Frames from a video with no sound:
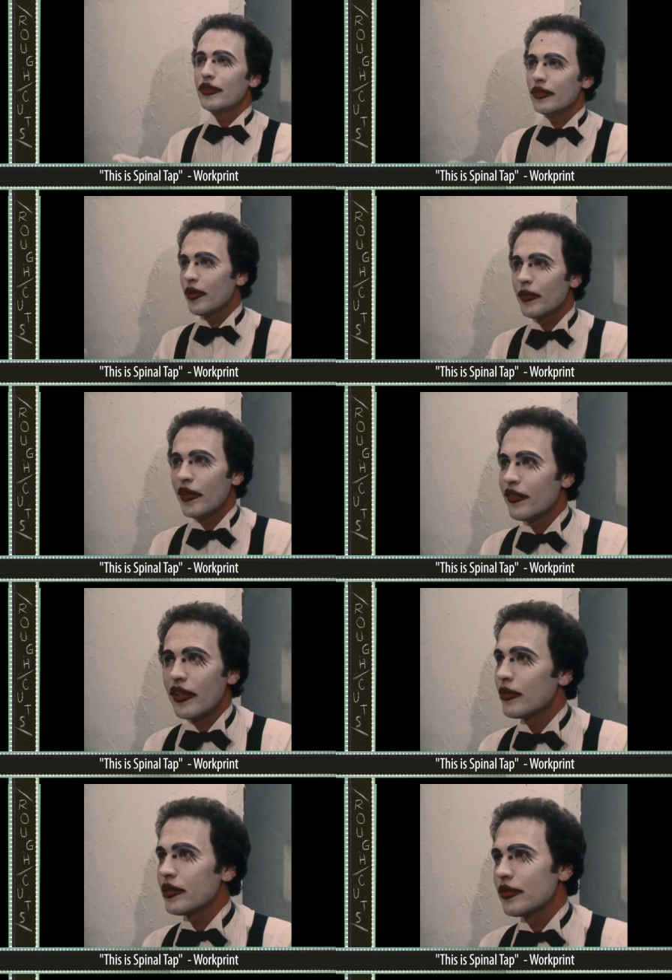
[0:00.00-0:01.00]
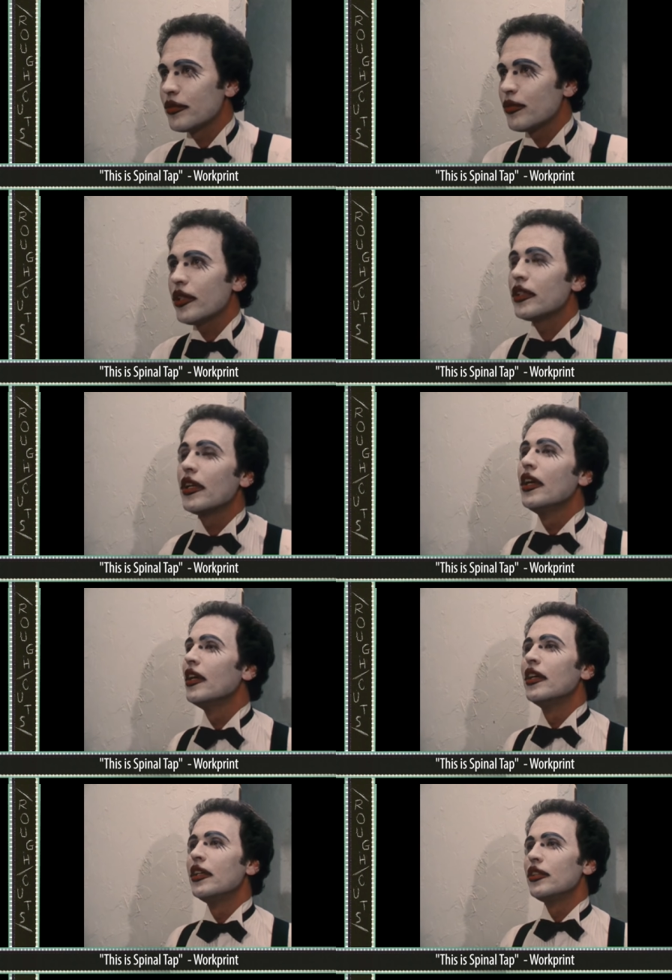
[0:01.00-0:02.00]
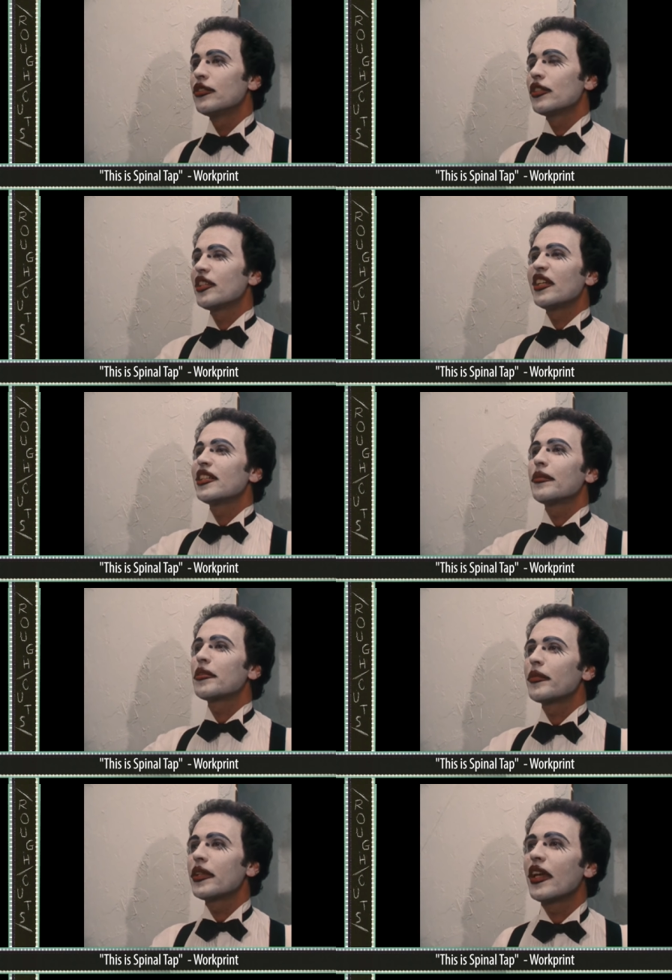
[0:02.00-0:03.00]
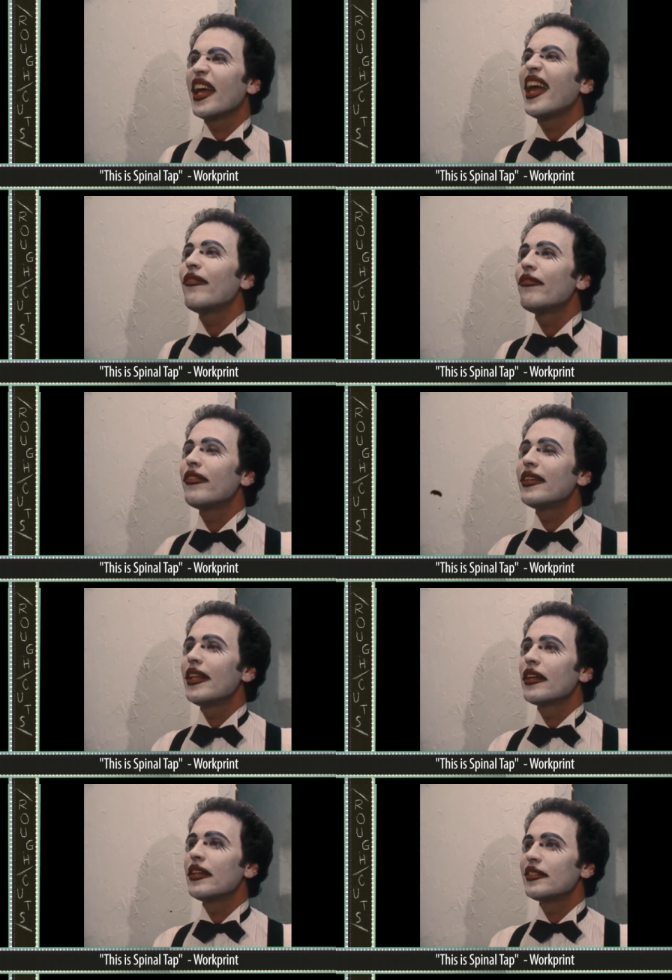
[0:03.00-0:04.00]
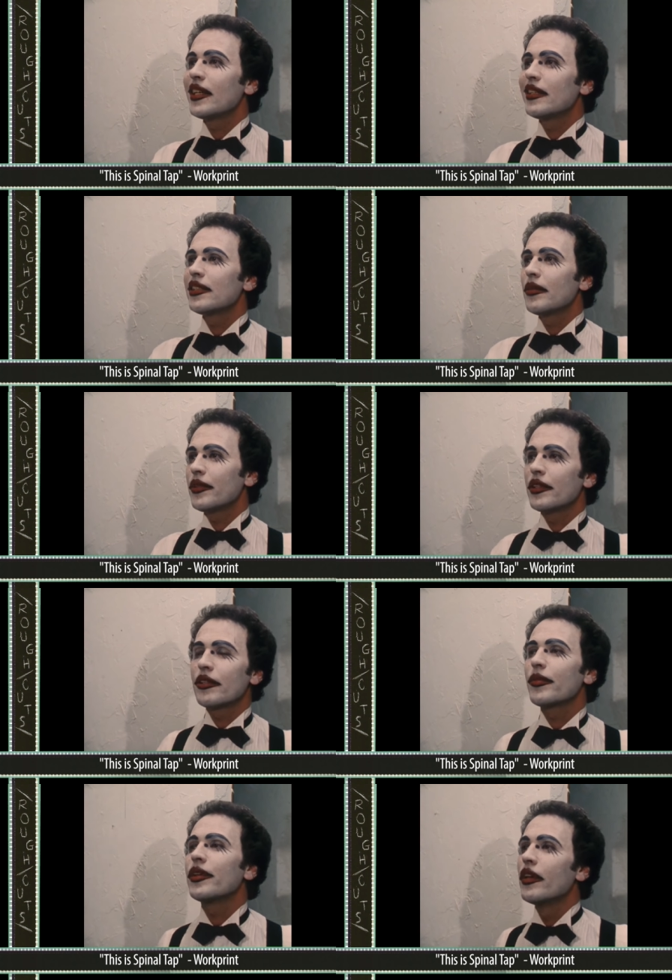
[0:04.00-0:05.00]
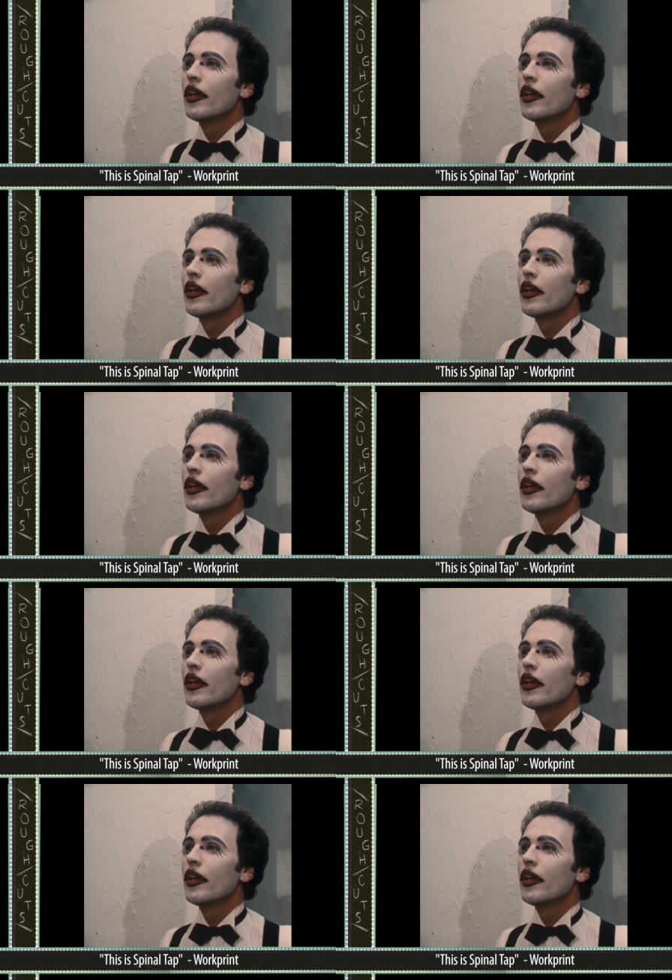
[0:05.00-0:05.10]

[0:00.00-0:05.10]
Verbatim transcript: and the way my father was, it was weird. He used to say the same thing to me. Every dinner he'd say the same thing to me.